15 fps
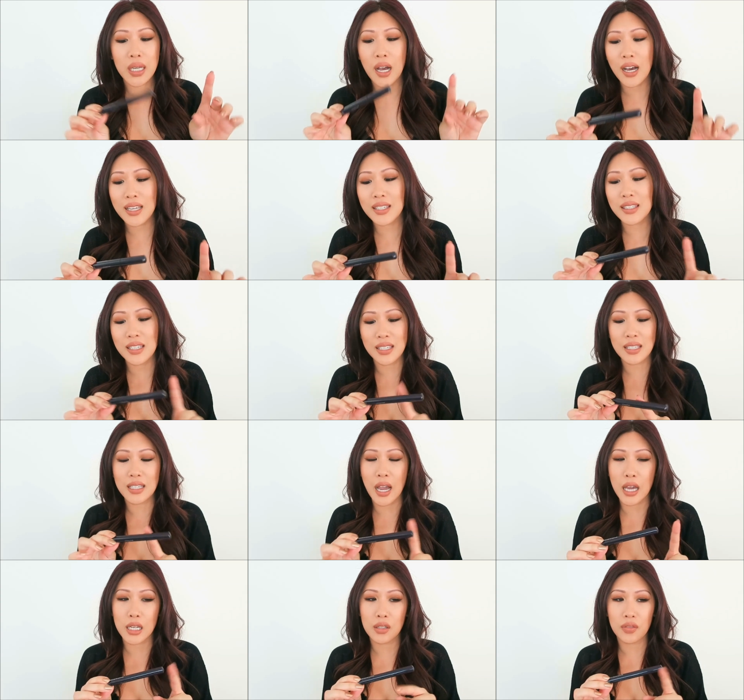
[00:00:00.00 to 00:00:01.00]
because this is
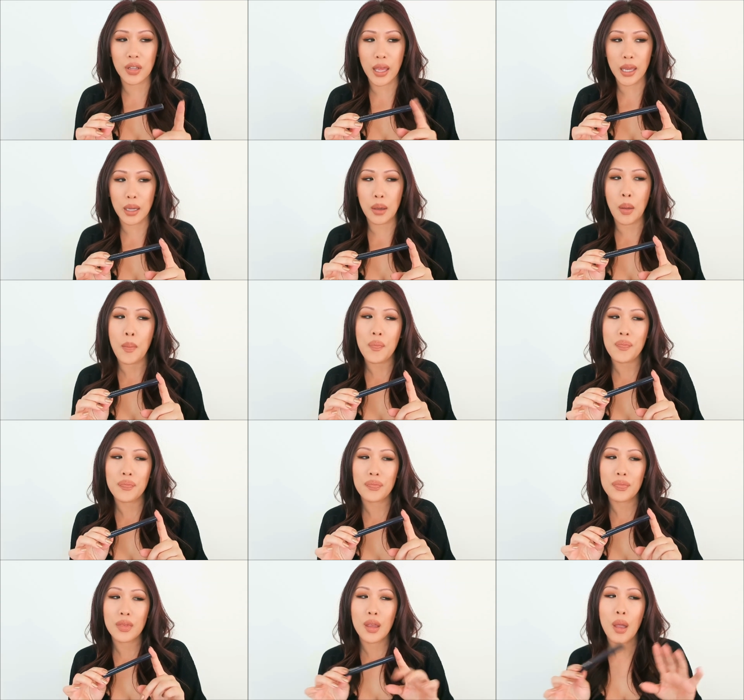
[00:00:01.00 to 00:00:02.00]
kind of like
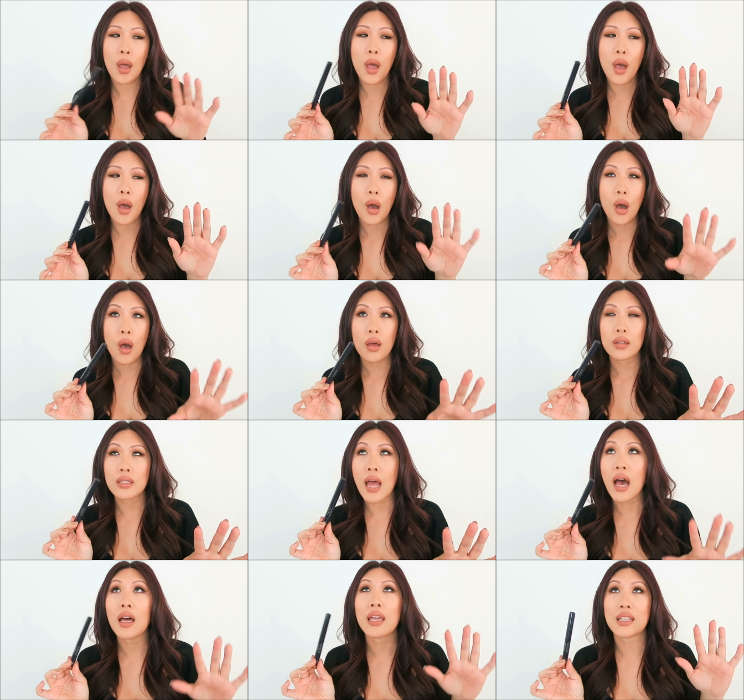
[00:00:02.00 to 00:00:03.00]

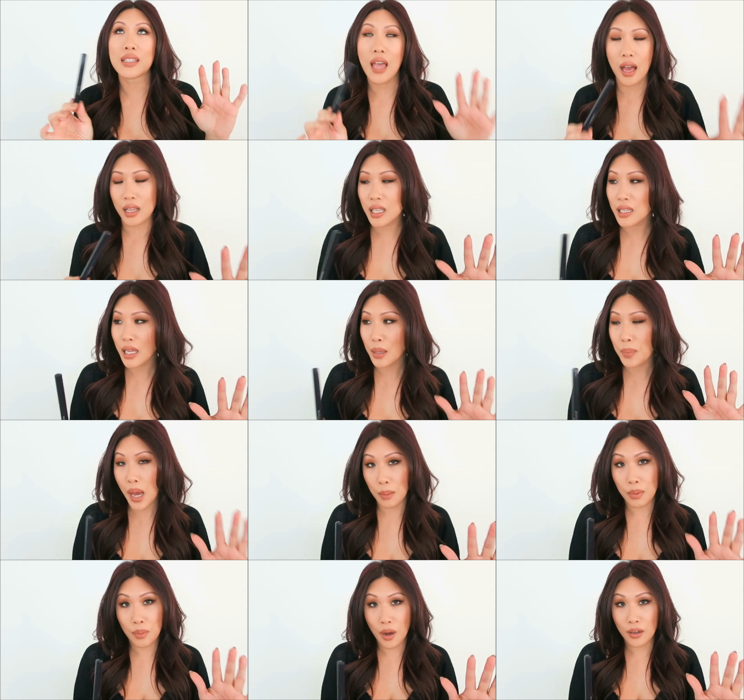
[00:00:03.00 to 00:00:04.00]
not exactly like
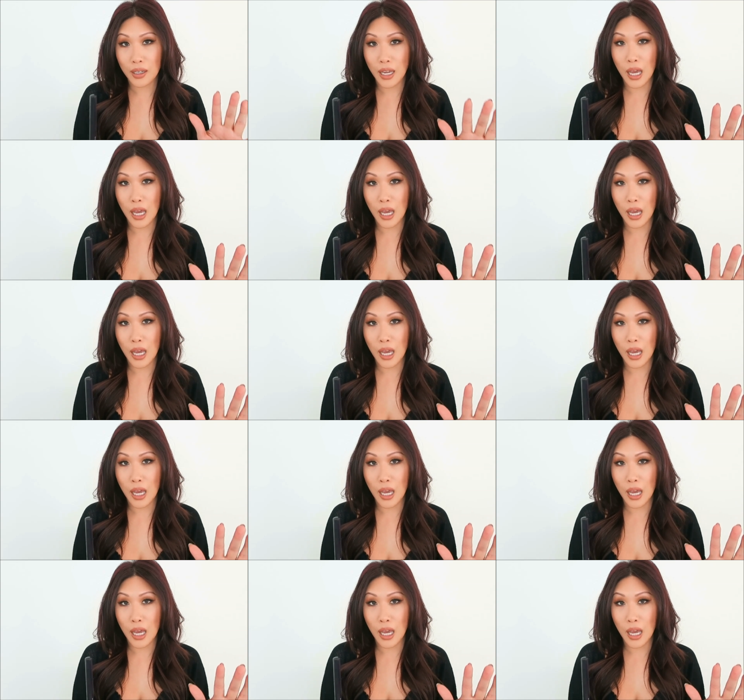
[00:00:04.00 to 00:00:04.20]
Bobbi Brown